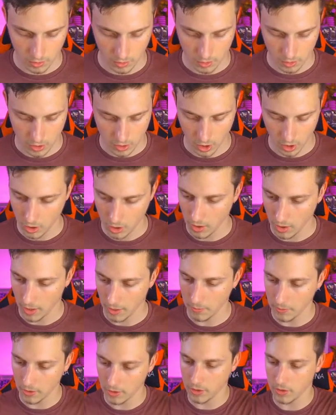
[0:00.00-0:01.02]
So,
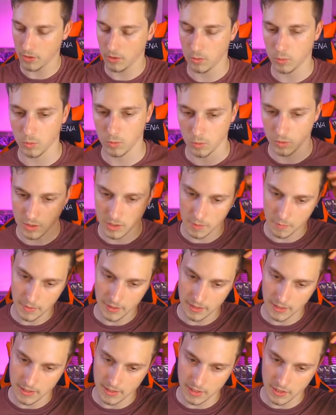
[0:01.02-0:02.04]
I'm going to do... Ooh, it's a big
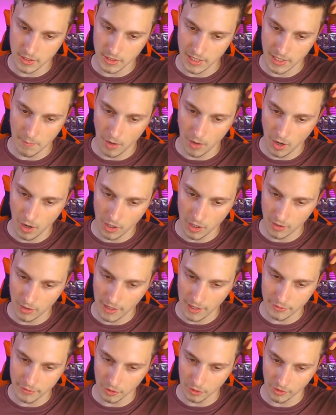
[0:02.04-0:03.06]
decision now. Marco
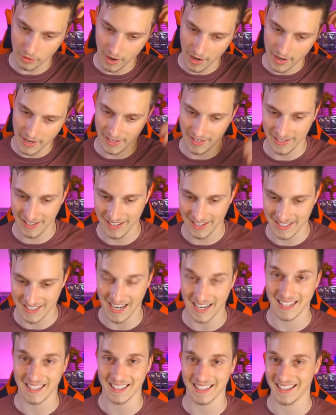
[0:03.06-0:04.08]
left or right?
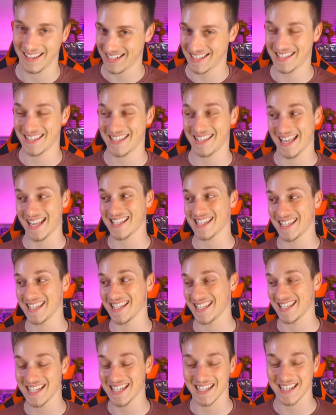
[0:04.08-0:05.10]
Exactly, that's the
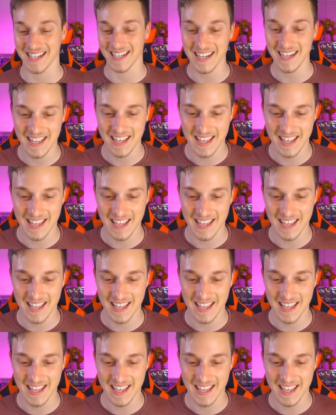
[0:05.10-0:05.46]
decision.